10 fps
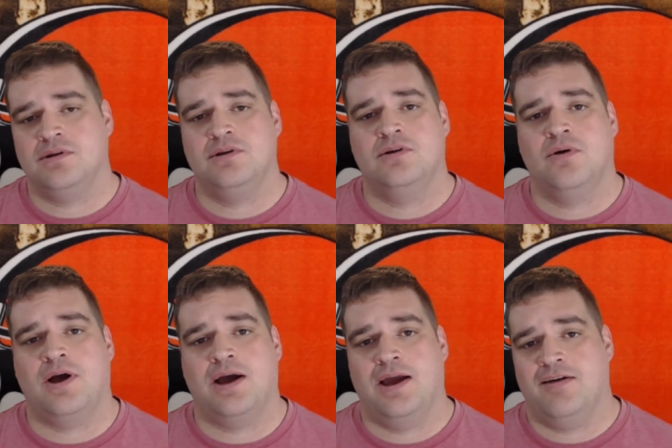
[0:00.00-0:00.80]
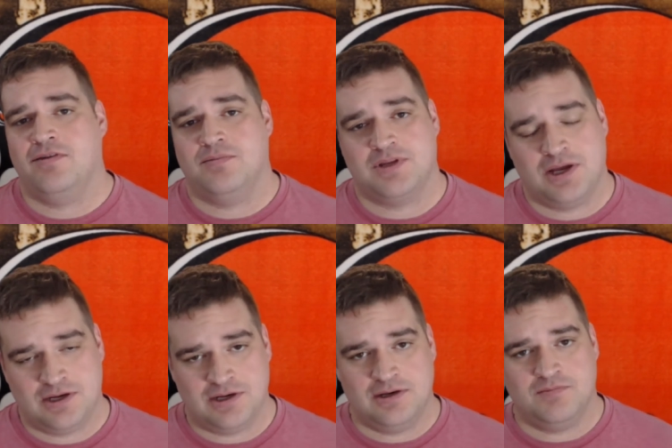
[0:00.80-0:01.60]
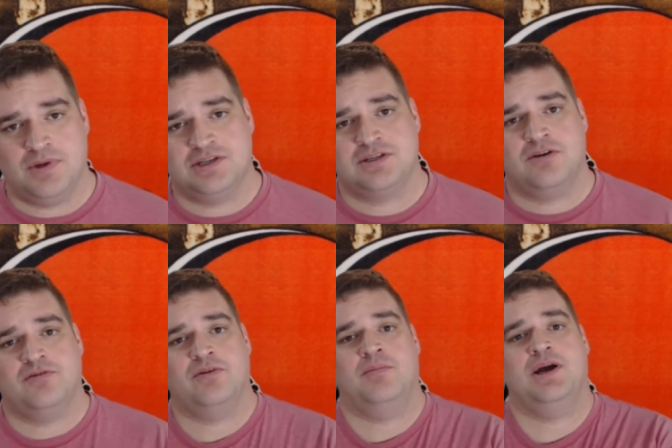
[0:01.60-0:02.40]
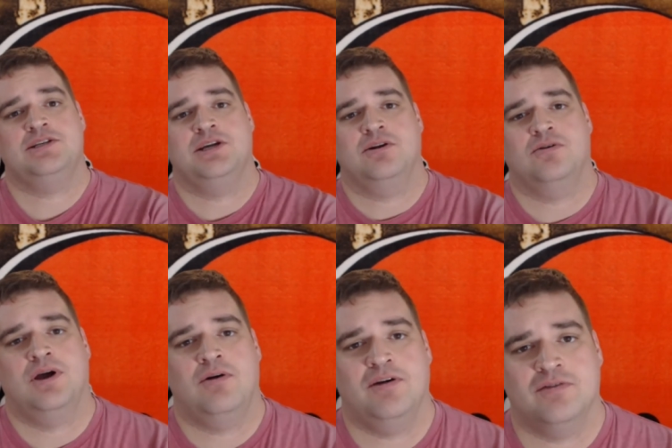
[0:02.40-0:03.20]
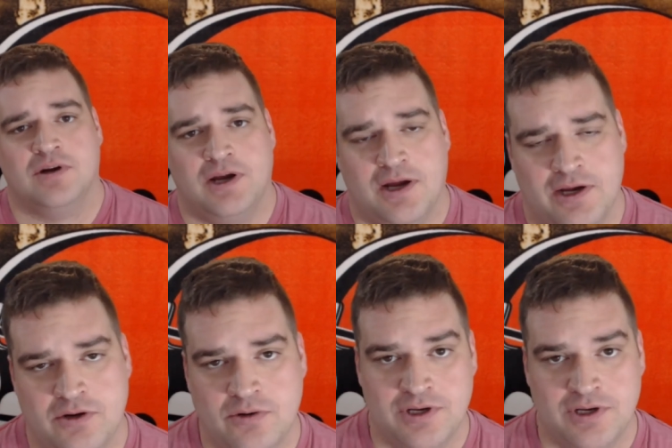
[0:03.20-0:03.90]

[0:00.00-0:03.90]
you know, I haven't obtained it myself on my channel. However, I know it